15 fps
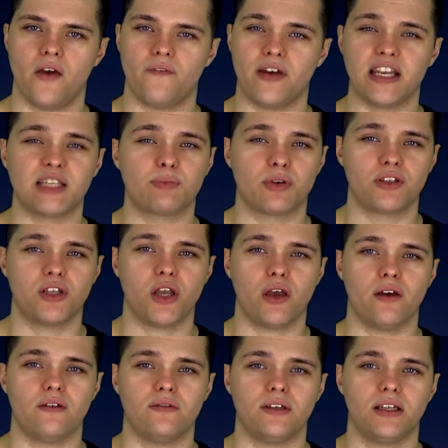Venice
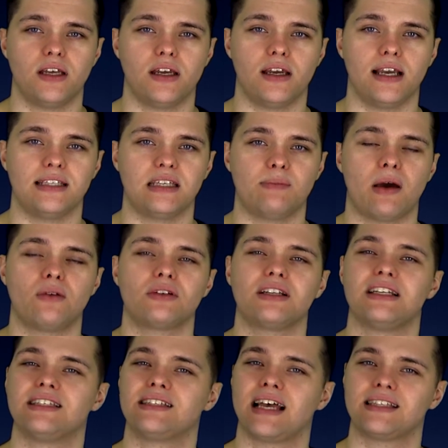Preserved is about
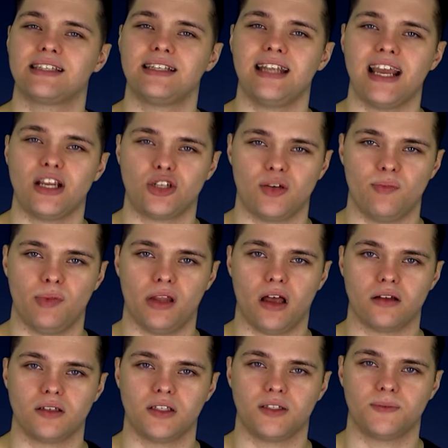an assassination
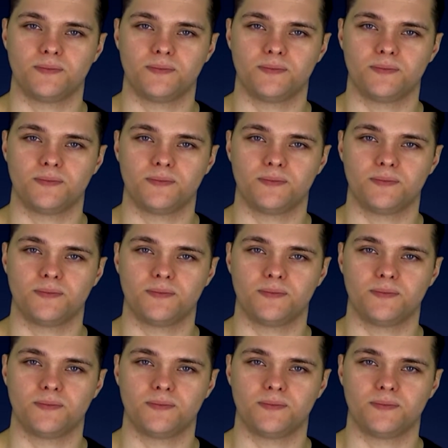plot.